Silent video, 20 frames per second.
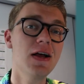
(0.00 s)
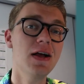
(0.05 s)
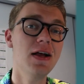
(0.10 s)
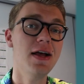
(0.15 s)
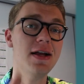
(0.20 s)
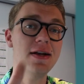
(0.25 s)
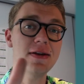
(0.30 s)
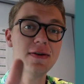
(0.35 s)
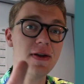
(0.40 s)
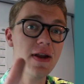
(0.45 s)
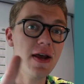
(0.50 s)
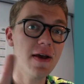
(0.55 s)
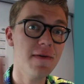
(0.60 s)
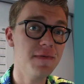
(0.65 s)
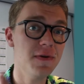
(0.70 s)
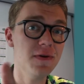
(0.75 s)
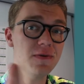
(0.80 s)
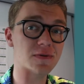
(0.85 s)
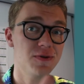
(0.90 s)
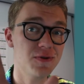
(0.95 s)
and
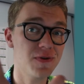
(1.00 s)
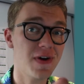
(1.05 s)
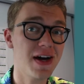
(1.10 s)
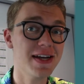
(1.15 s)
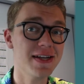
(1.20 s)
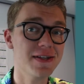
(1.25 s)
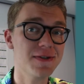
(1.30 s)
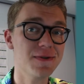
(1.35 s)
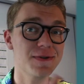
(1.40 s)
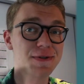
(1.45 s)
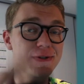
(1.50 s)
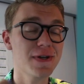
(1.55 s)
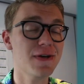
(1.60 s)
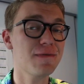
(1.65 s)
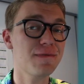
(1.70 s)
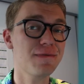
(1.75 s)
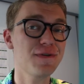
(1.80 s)
if you tried it yourself,